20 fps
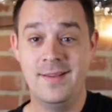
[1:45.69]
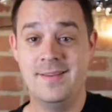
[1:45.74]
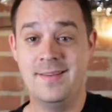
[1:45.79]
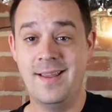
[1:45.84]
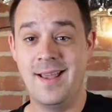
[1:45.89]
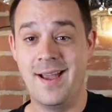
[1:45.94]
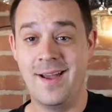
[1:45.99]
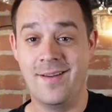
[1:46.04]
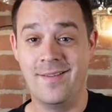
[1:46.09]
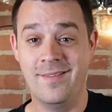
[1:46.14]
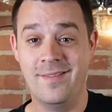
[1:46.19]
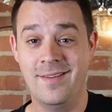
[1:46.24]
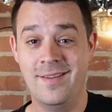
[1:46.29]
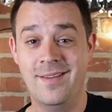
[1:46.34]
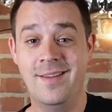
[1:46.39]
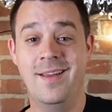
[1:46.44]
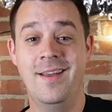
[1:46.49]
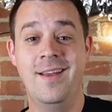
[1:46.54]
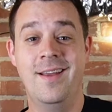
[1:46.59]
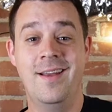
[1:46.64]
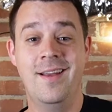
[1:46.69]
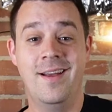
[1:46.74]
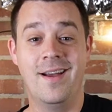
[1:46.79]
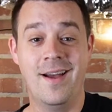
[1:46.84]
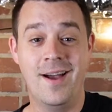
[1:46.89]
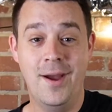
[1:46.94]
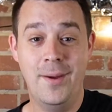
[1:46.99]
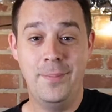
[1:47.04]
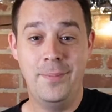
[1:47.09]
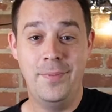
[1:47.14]
down,
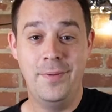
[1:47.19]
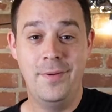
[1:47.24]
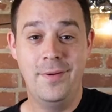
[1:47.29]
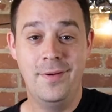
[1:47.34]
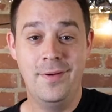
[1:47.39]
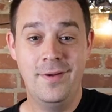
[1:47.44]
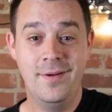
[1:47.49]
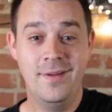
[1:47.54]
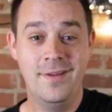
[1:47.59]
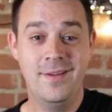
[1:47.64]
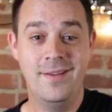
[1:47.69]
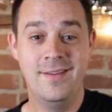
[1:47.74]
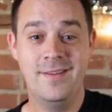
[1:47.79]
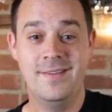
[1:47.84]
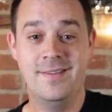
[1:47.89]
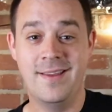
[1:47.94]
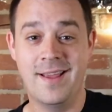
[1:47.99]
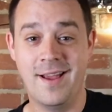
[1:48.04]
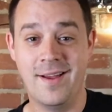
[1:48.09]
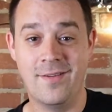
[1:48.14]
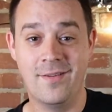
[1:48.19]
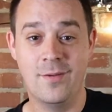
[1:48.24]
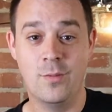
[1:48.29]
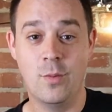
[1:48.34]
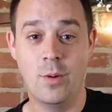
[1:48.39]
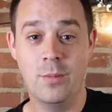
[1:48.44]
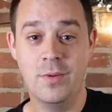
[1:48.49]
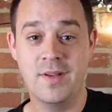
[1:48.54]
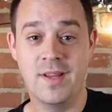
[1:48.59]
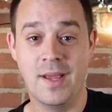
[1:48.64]
up, down.
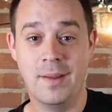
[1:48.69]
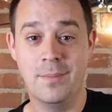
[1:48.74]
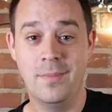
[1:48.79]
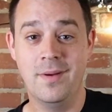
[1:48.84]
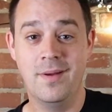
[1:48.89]
One more time.